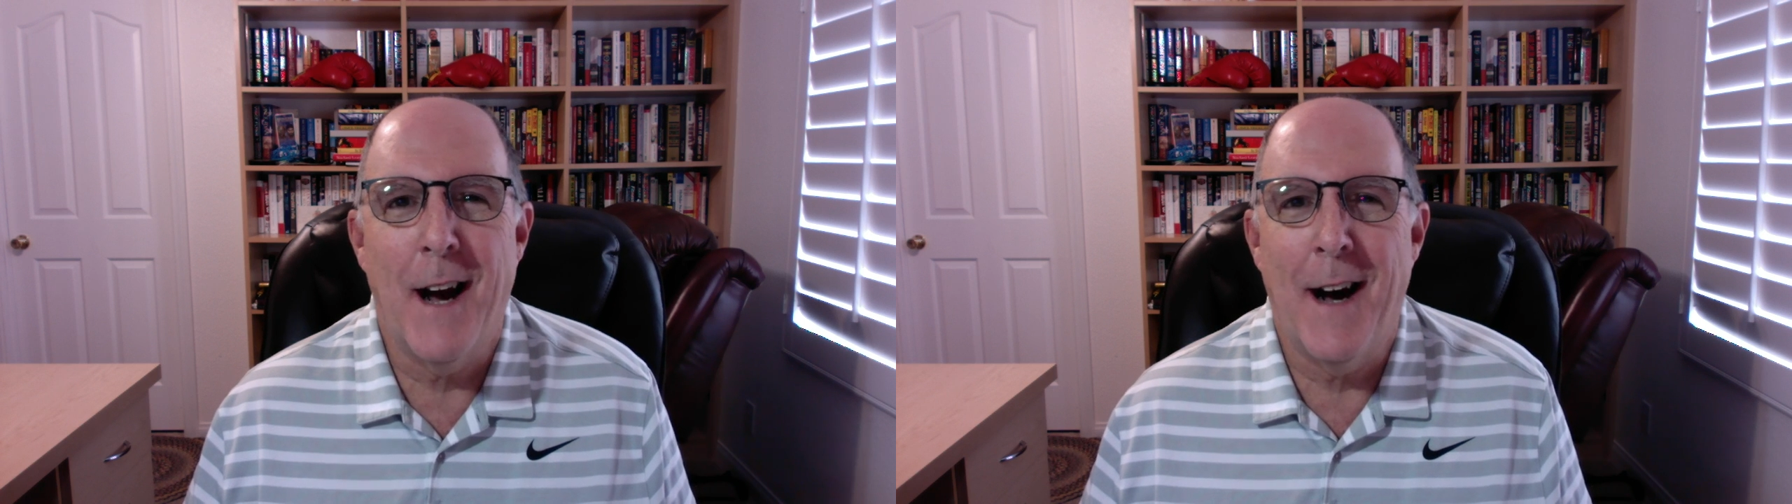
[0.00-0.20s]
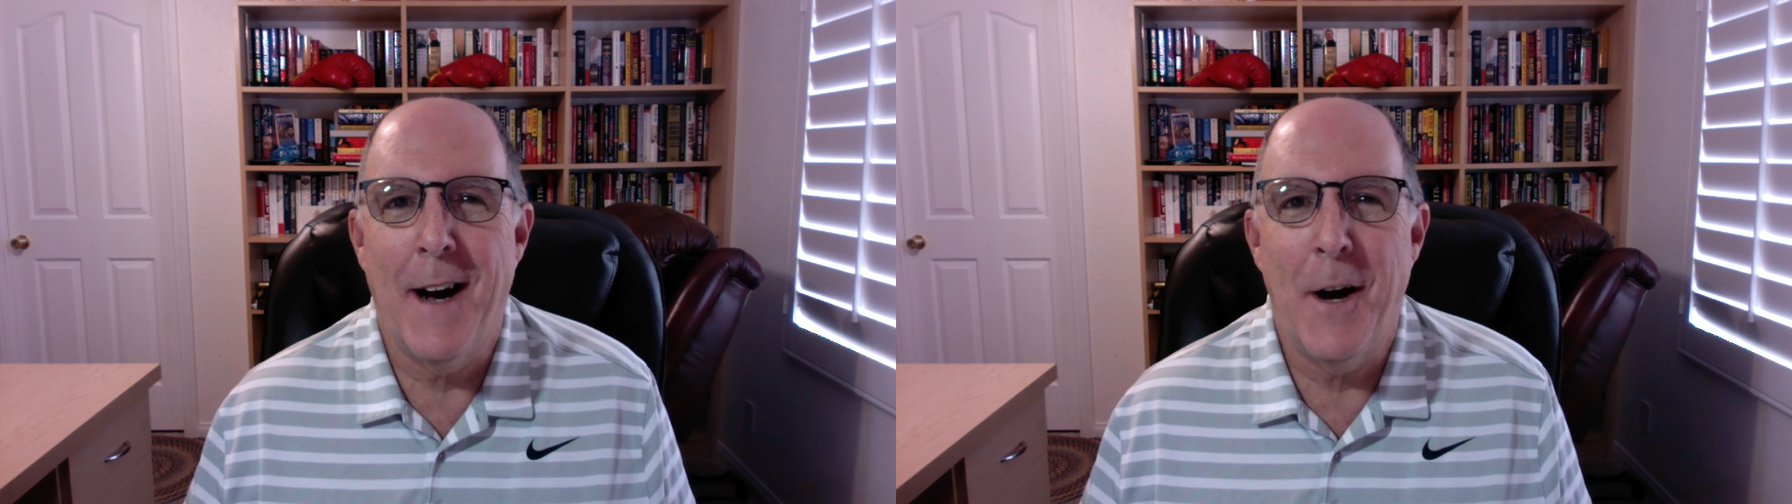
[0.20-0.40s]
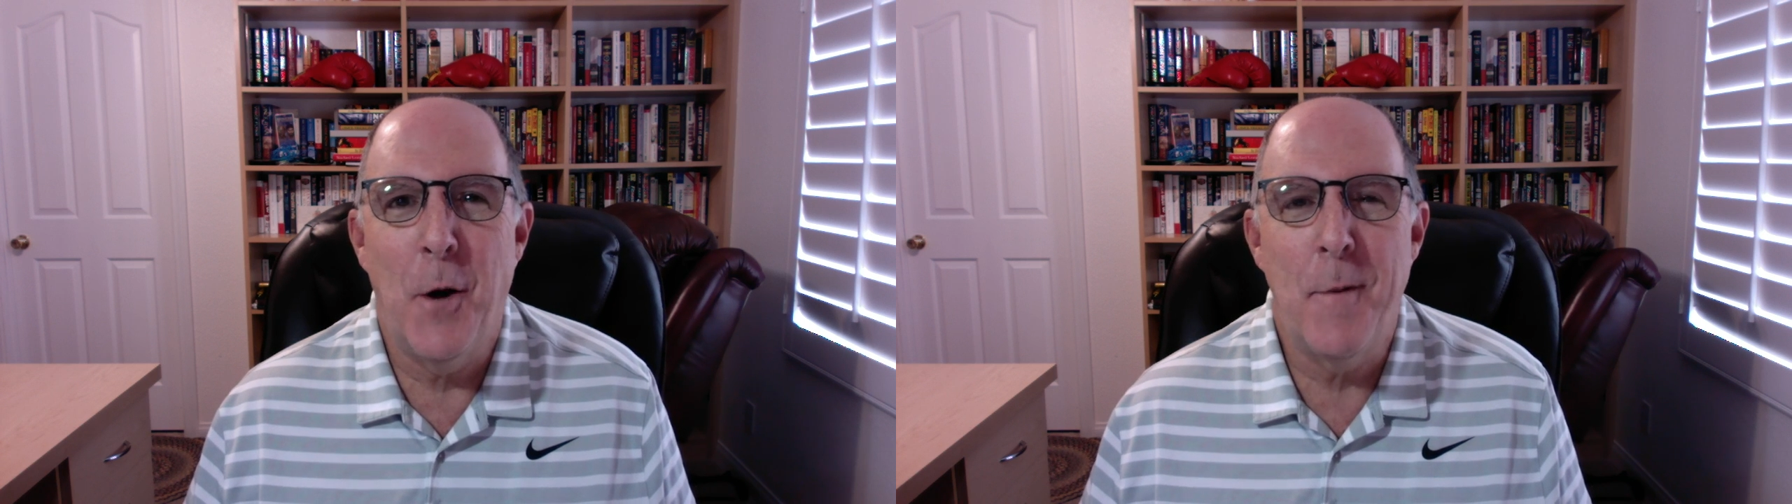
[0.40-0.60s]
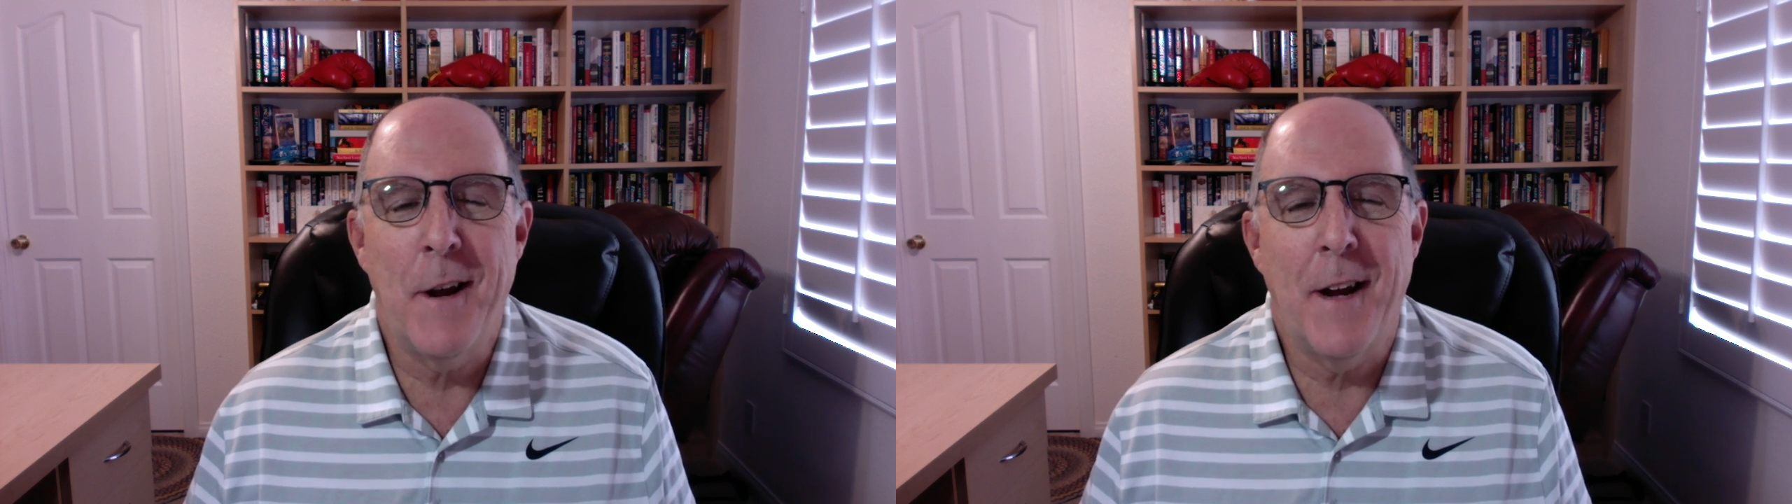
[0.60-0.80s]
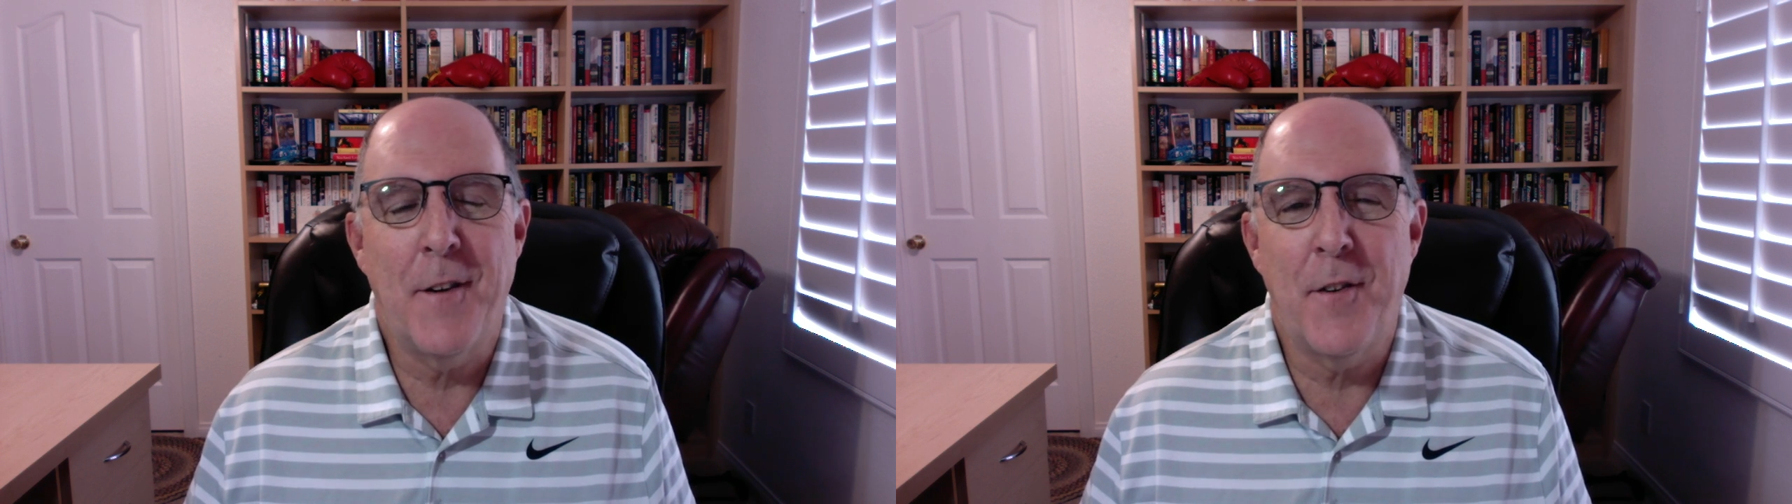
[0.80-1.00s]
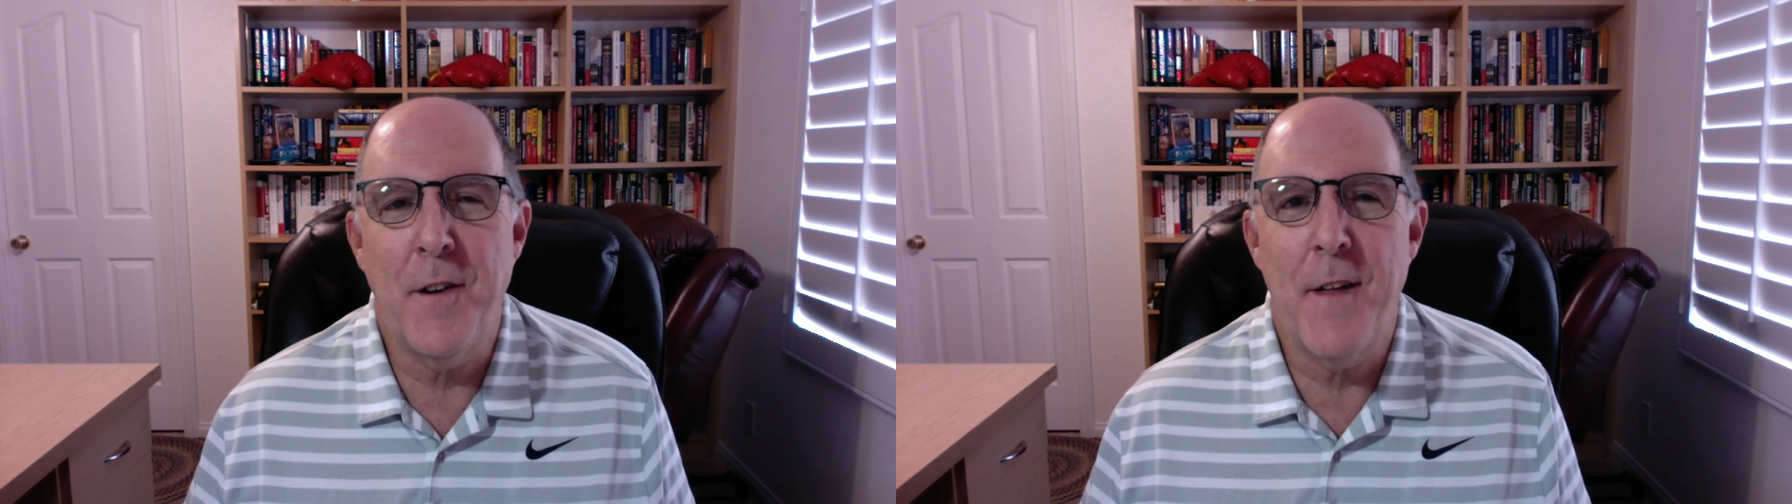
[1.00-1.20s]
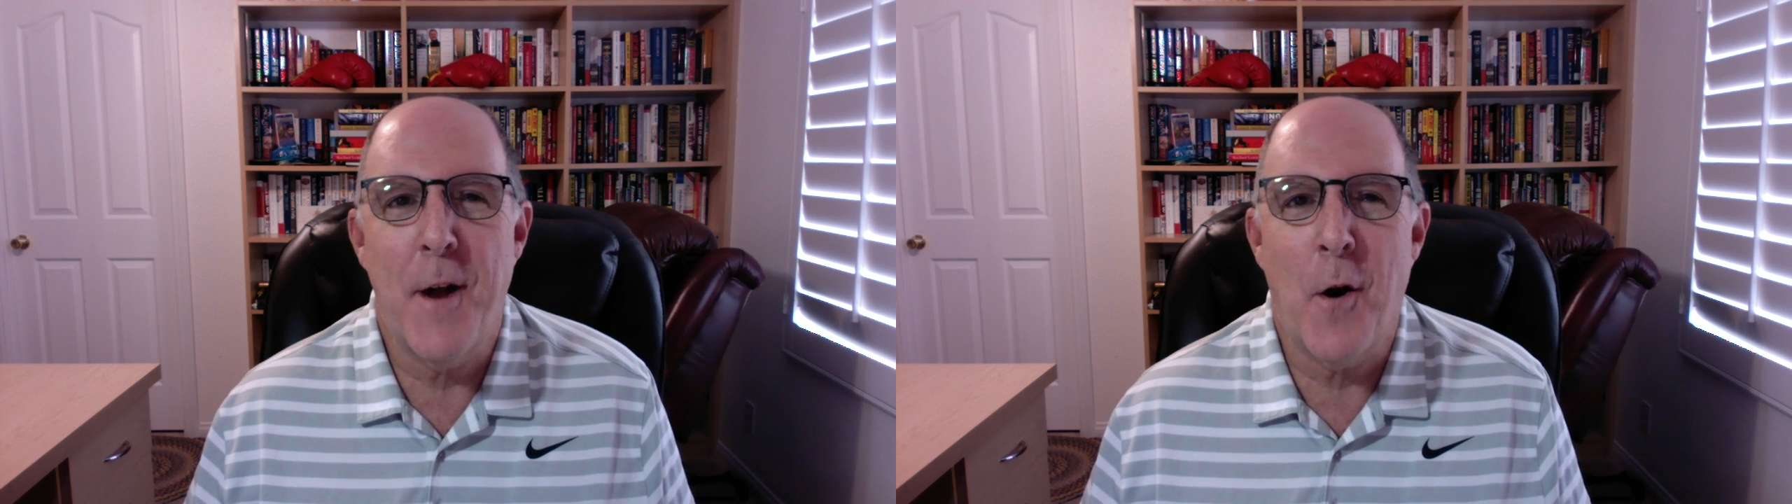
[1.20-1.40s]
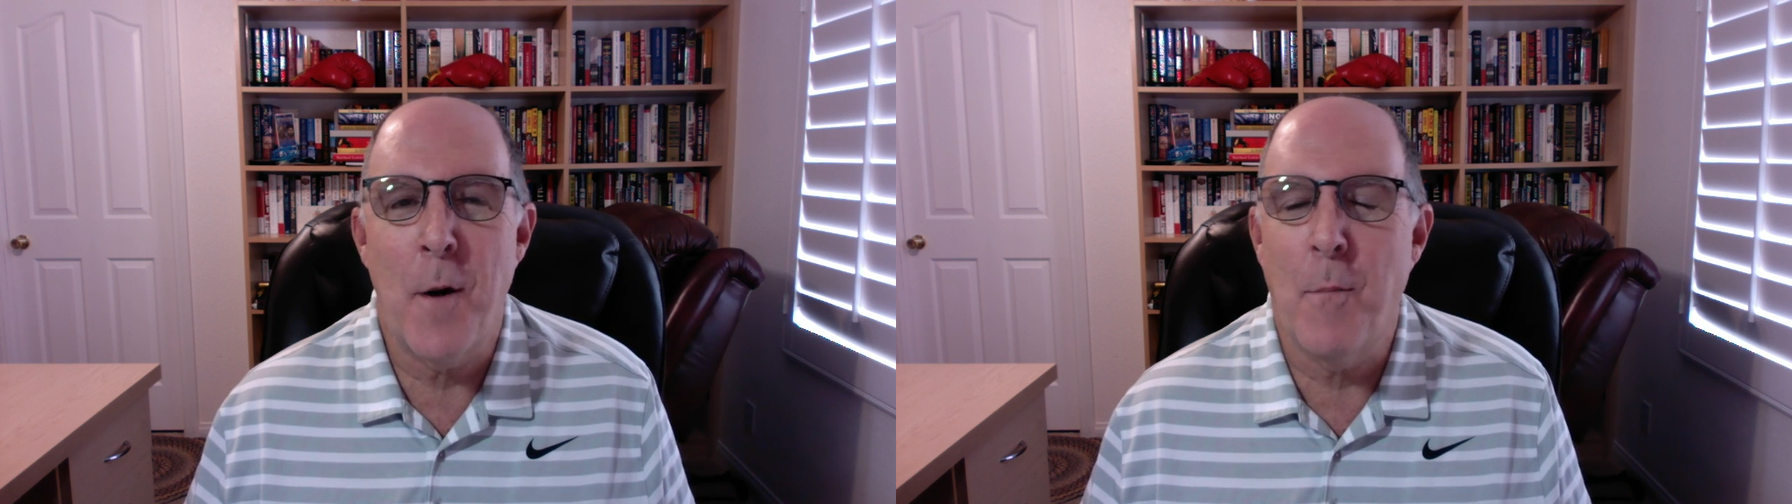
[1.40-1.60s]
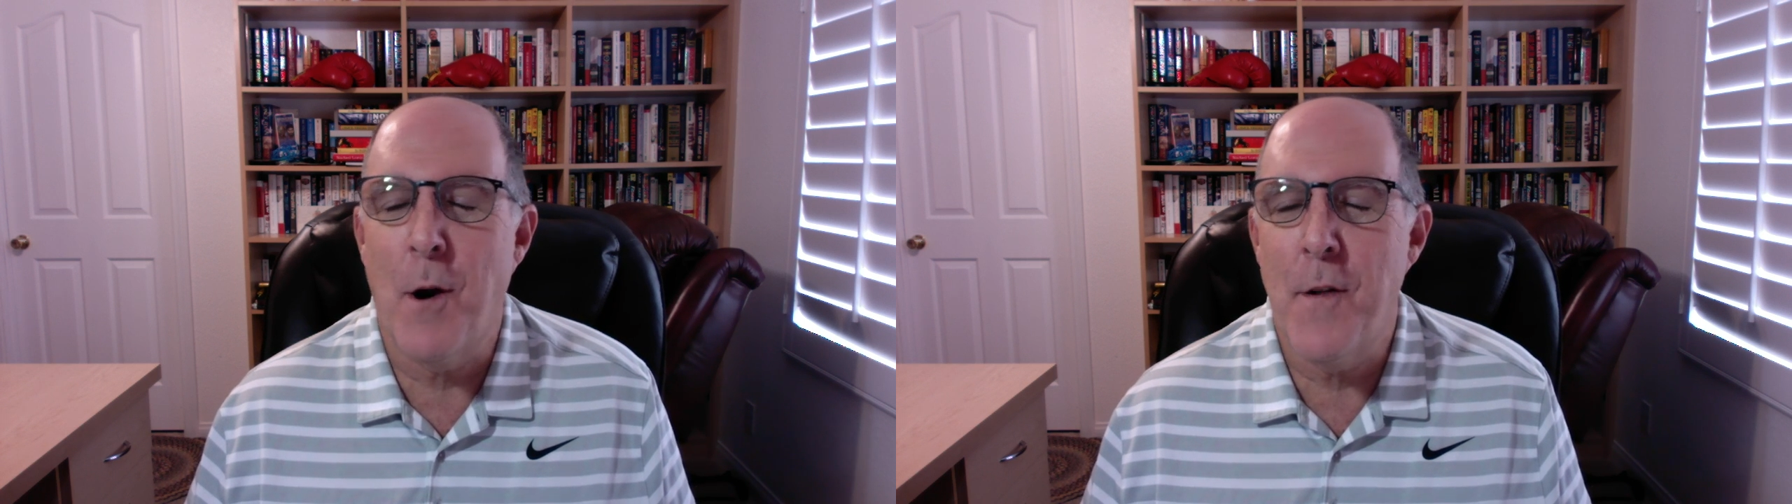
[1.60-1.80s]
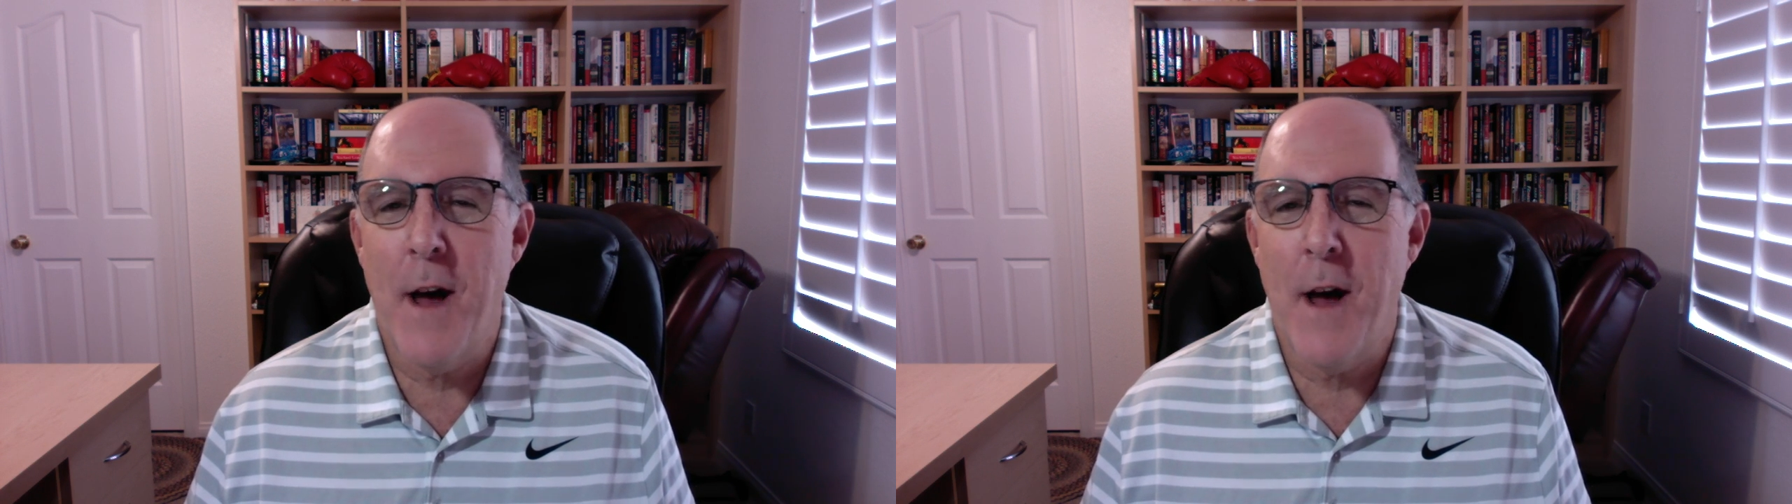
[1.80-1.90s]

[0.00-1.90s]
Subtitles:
I hope you got to see that armbar.